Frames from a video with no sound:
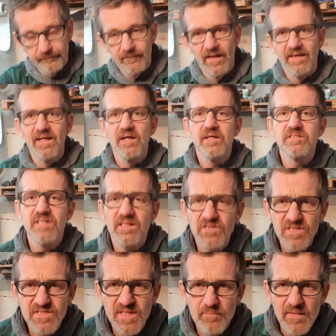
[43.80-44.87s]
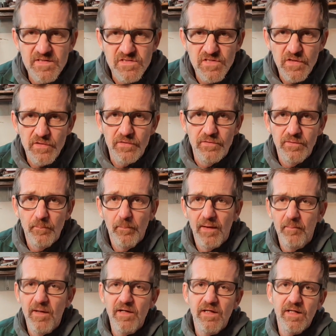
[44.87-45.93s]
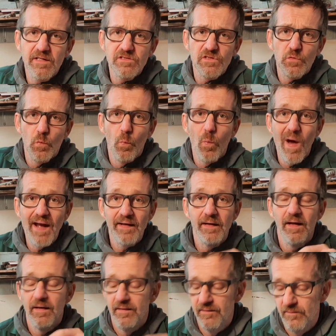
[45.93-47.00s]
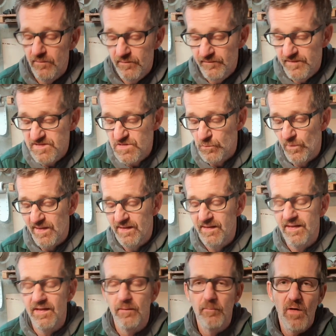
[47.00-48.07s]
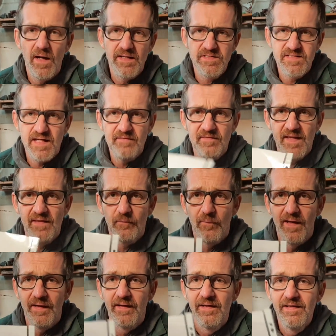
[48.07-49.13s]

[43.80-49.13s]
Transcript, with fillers: Okay, he's actually sent me two, but I'm only going to do one this week, and I might save the other one.